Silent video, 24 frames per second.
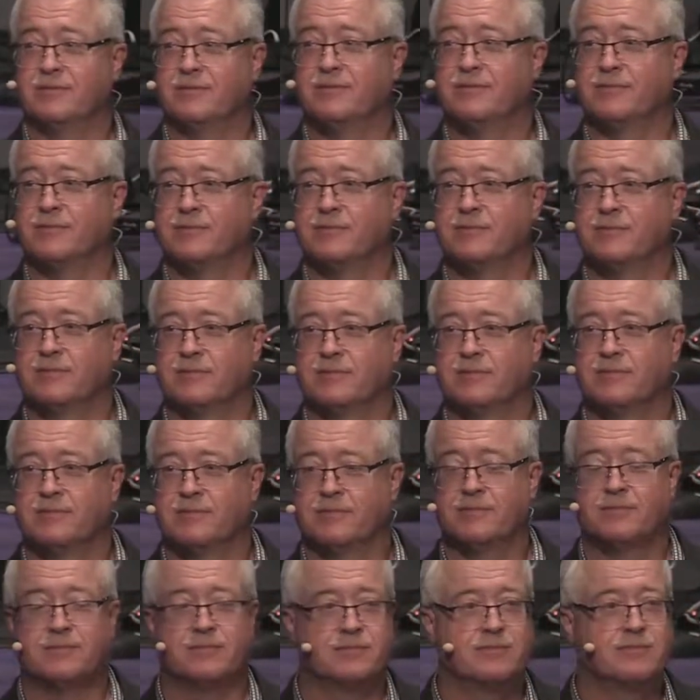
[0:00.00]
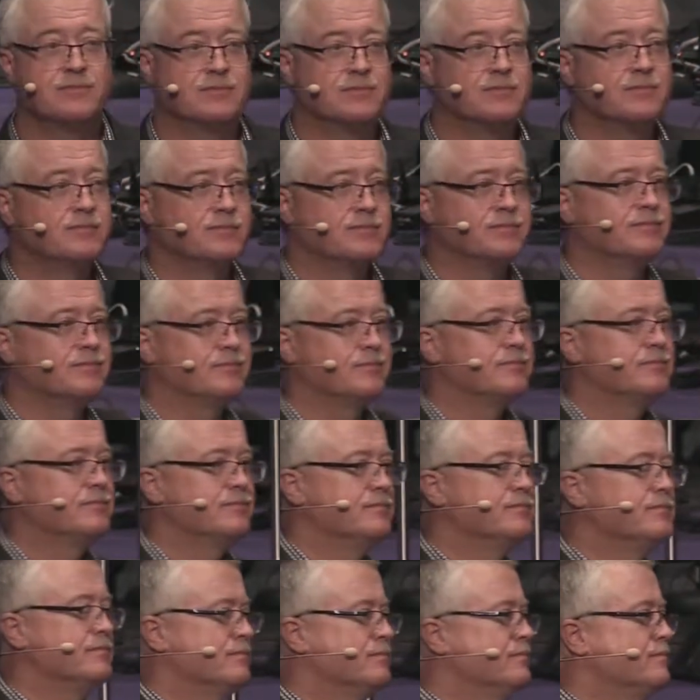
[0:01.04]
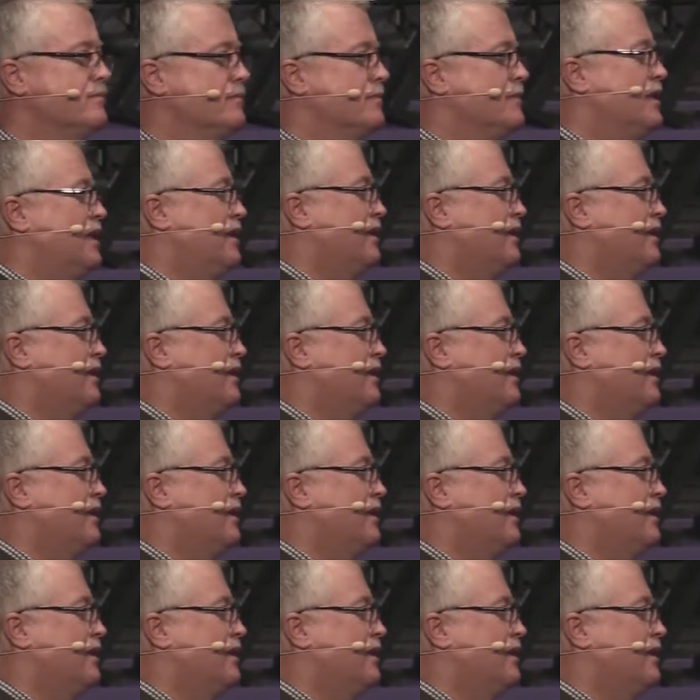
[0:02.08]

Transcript: [no speech]